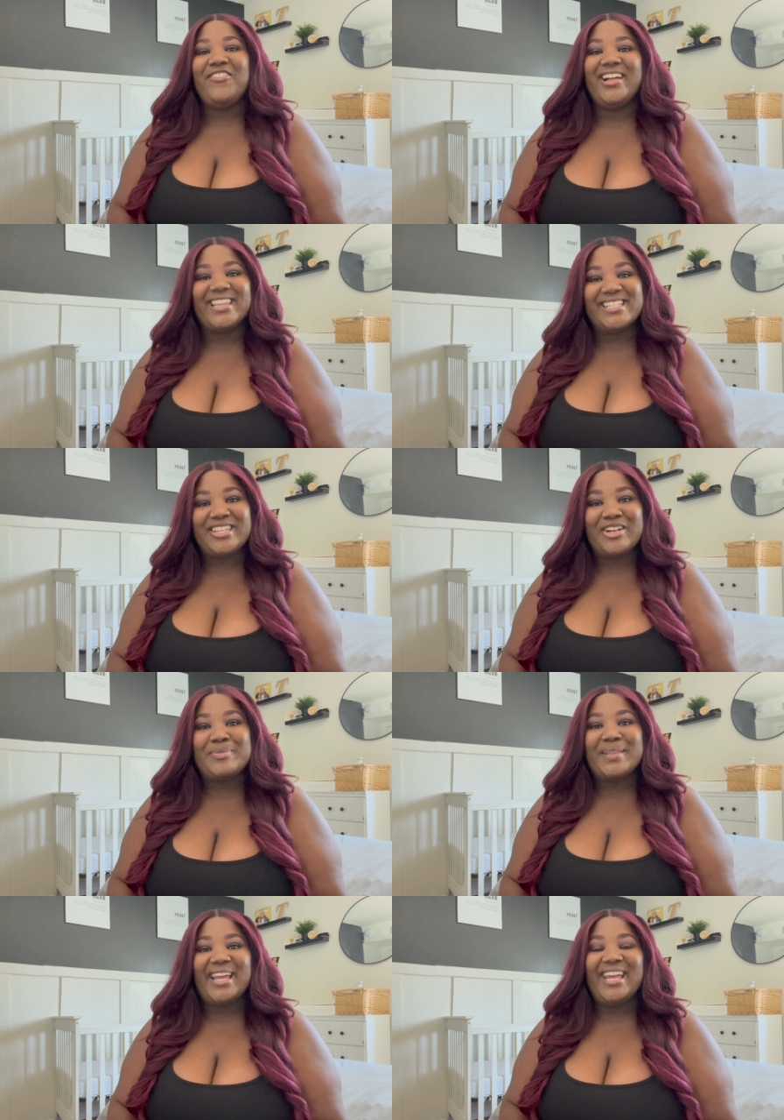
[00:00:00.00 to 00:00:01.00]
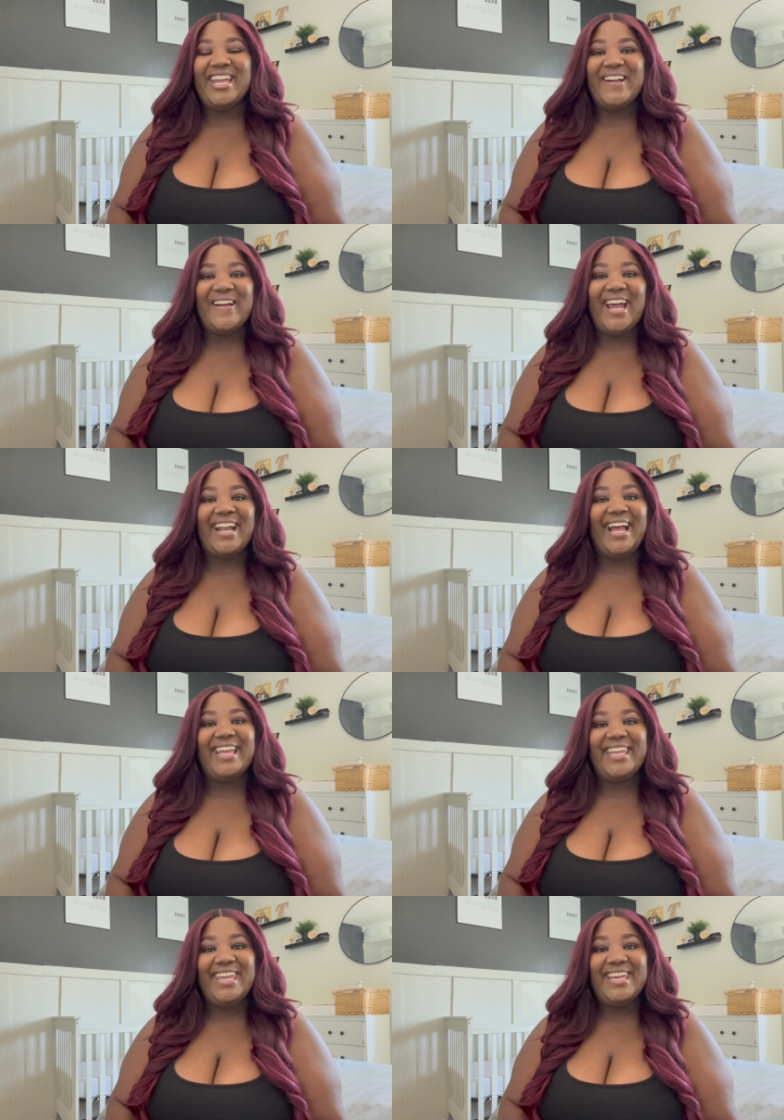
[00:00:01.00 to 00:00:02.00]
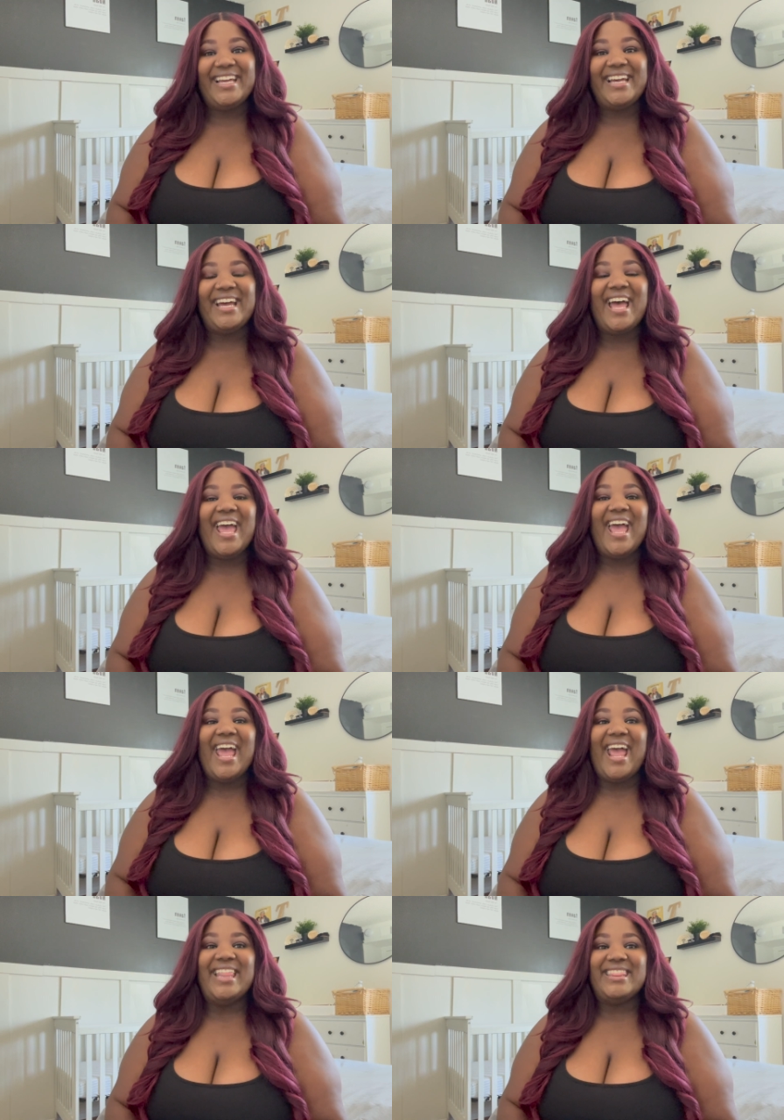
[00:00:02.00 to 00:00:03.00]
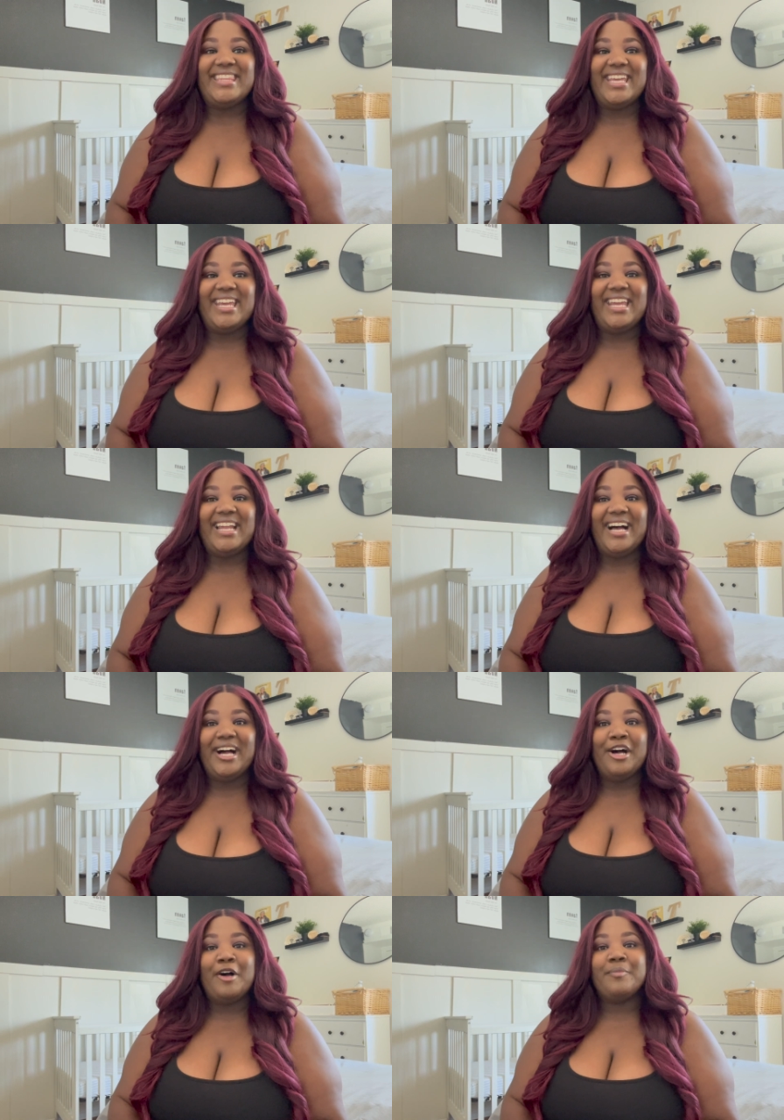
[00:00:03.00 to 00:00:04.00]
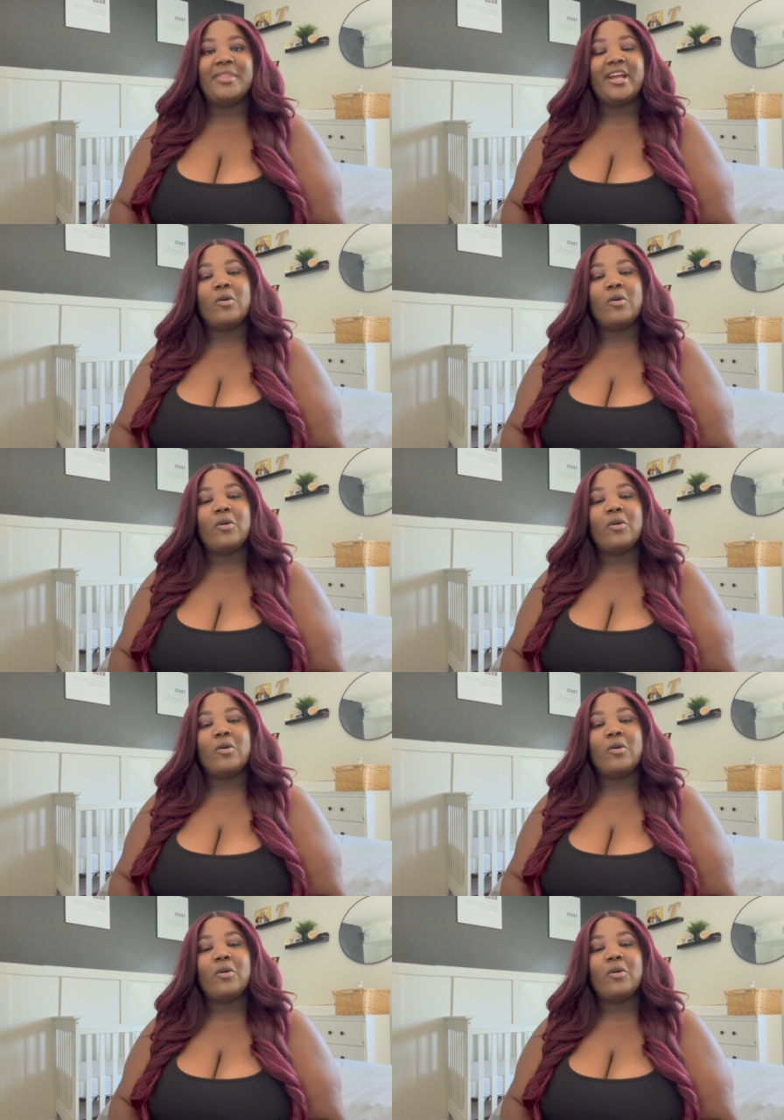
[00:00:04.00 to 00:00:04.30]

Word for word: found this little plant here at Ikea. And then um, there